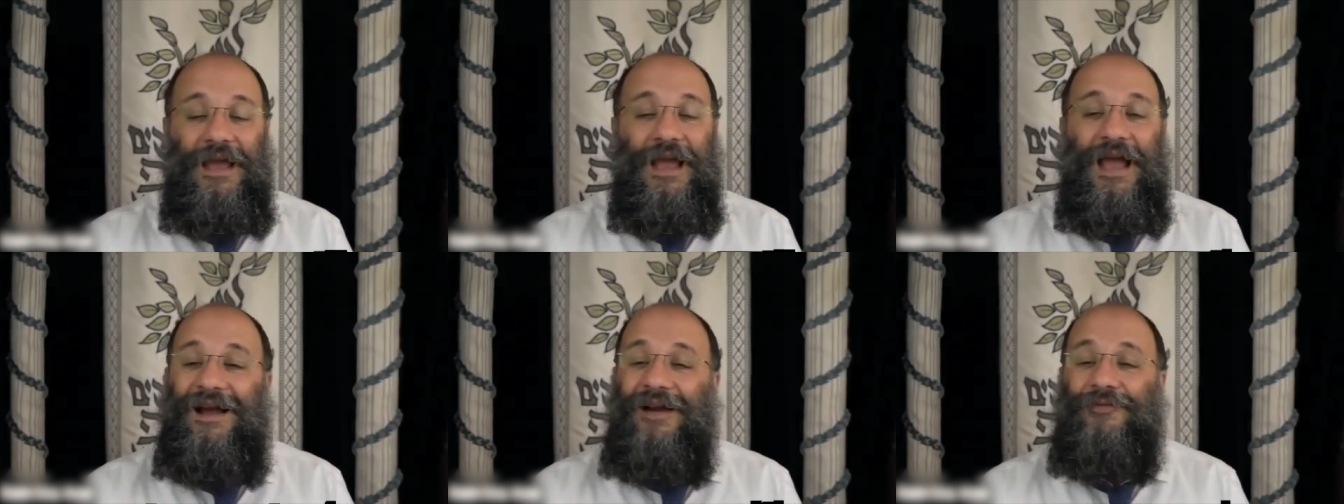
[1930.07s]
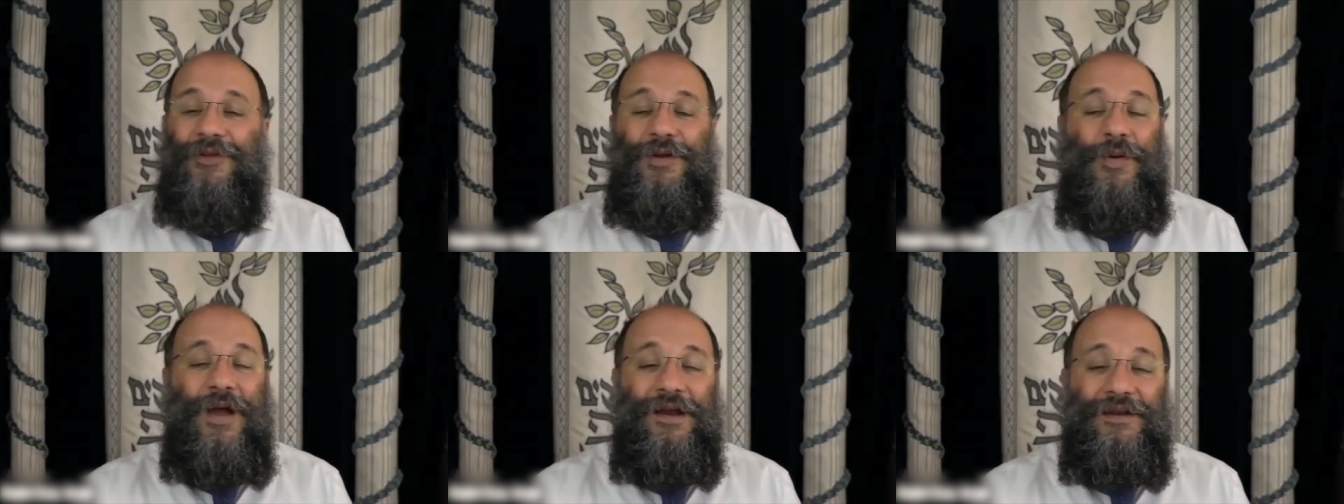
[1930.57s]

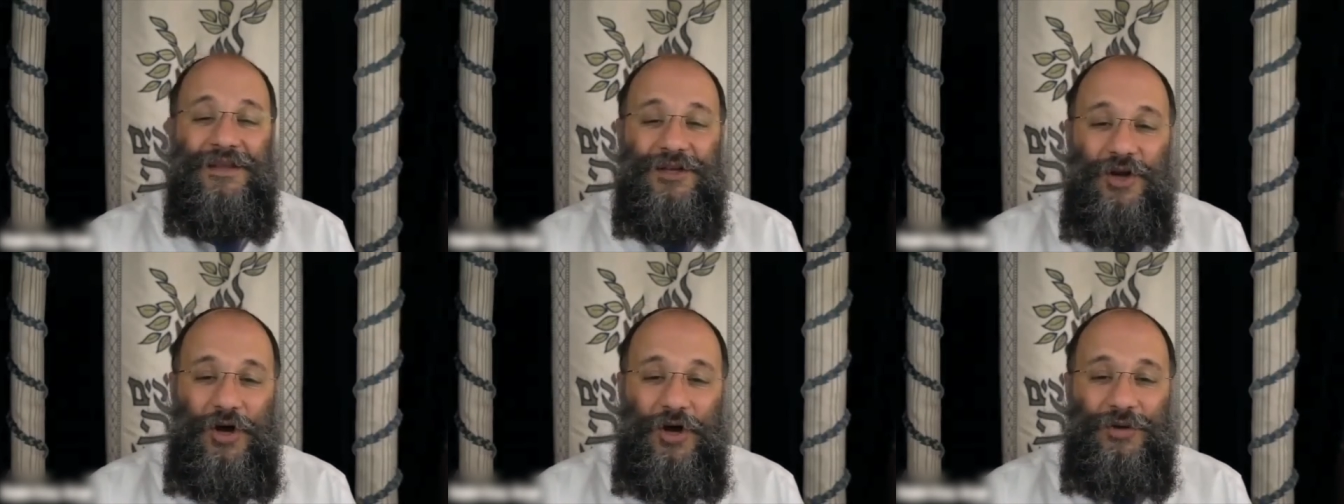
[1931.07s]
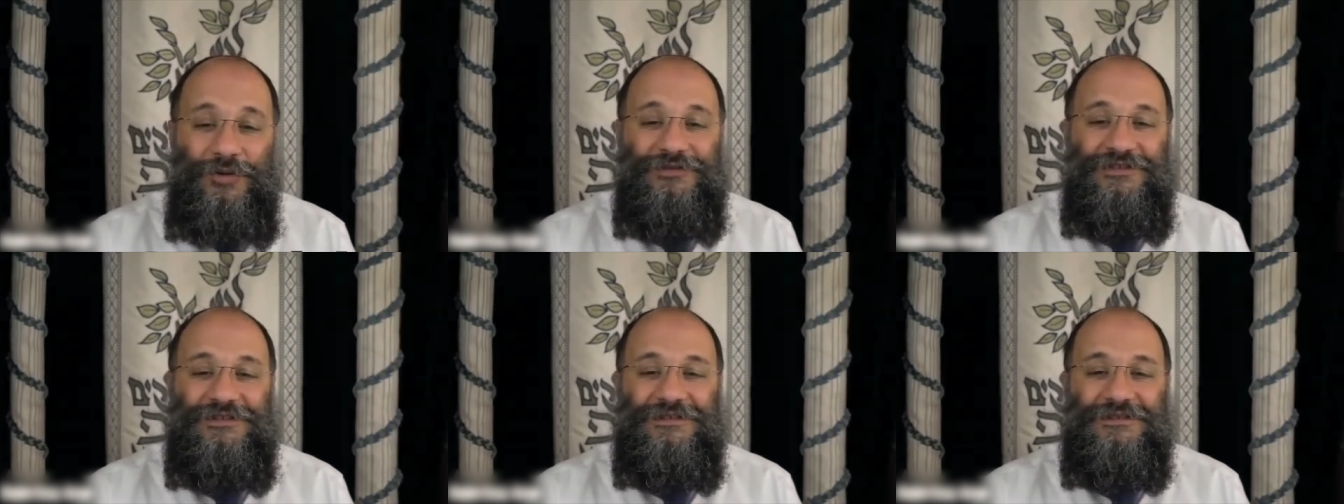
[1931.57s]
Everywhere he
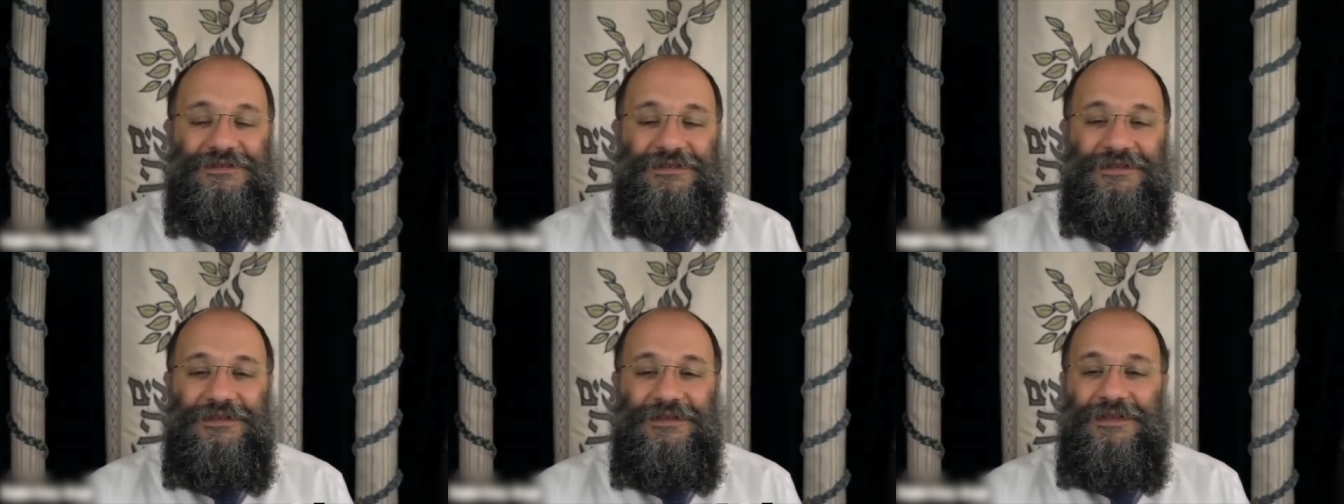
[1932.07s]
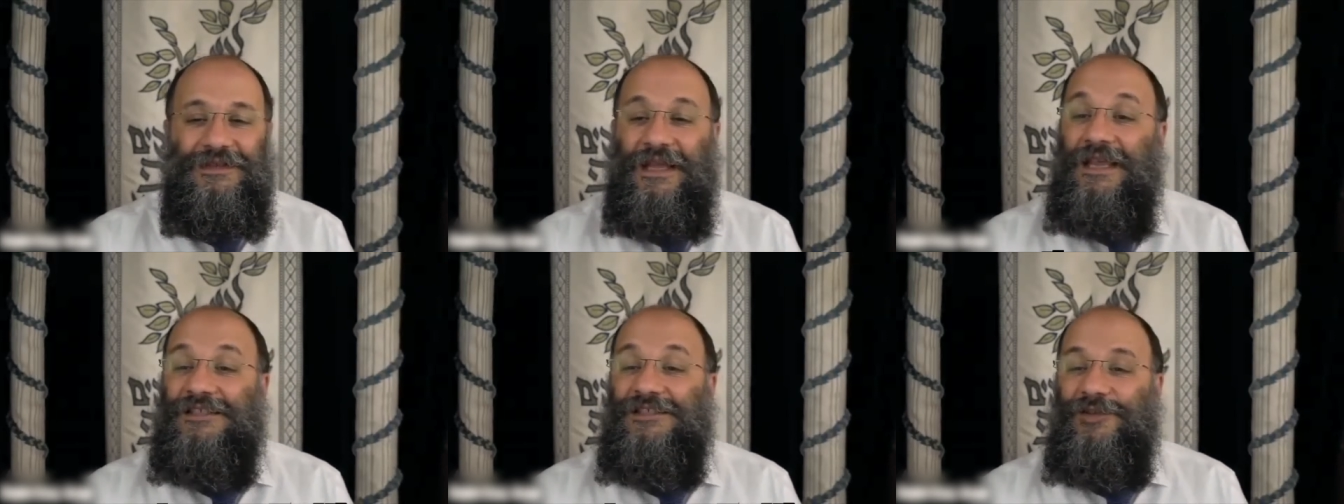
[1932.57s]
goes,
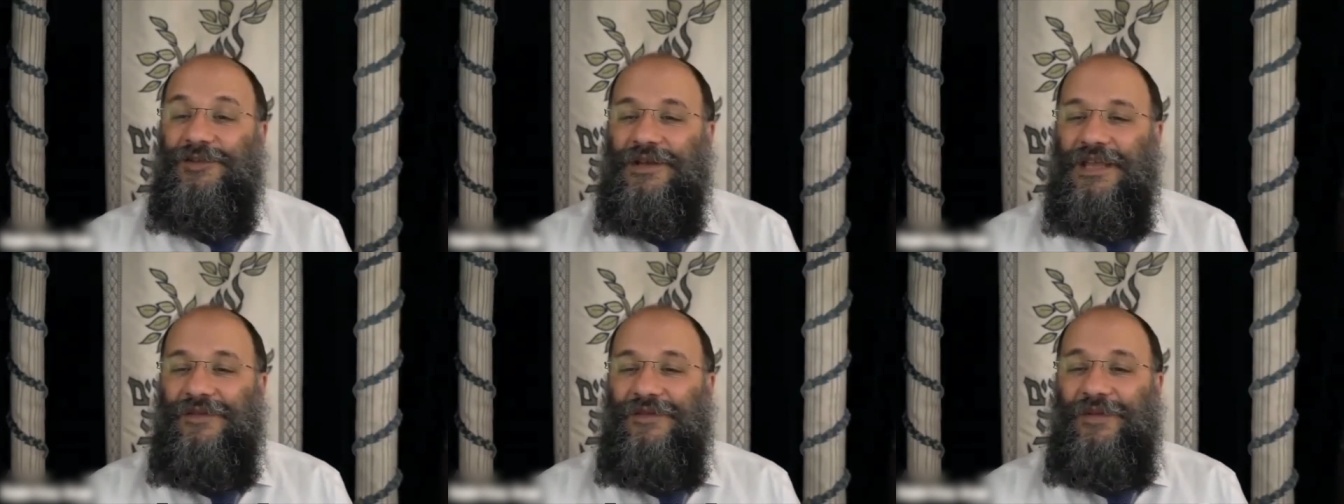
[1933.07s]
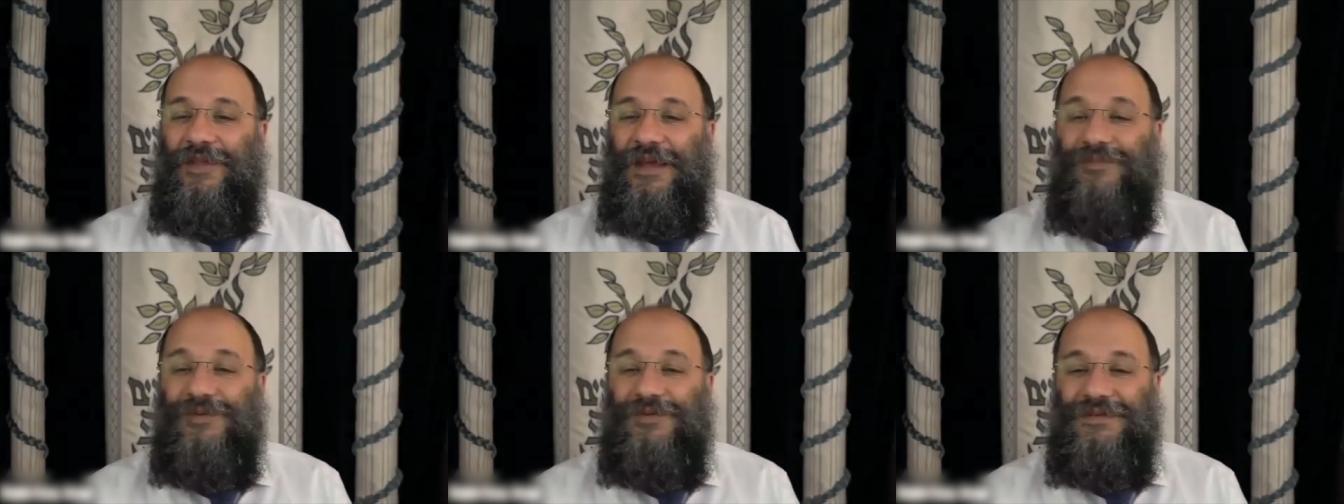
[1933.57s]
he is looking for
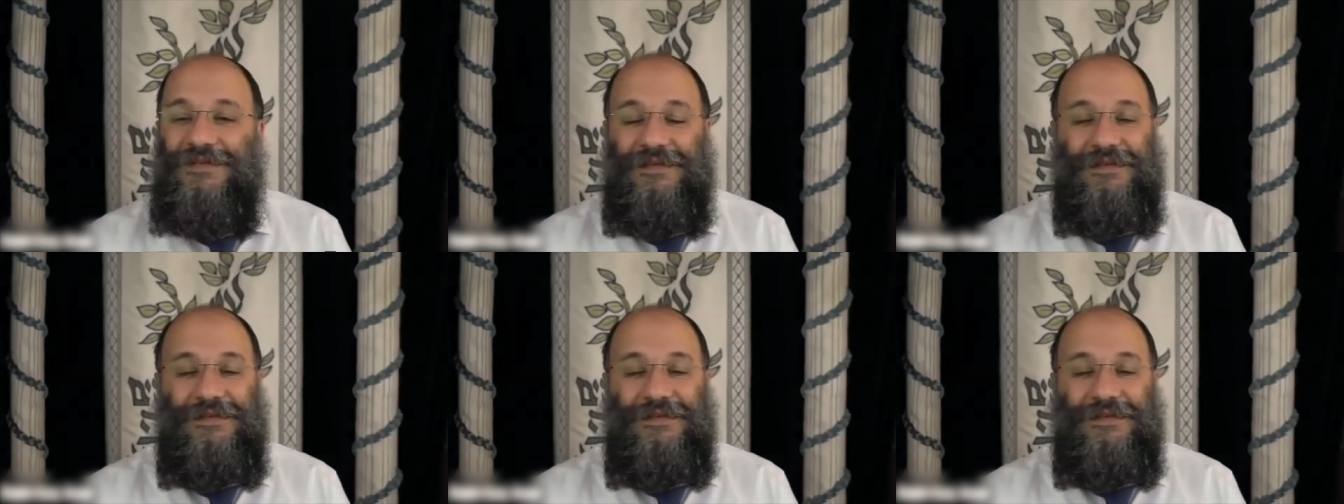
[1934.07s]
that music.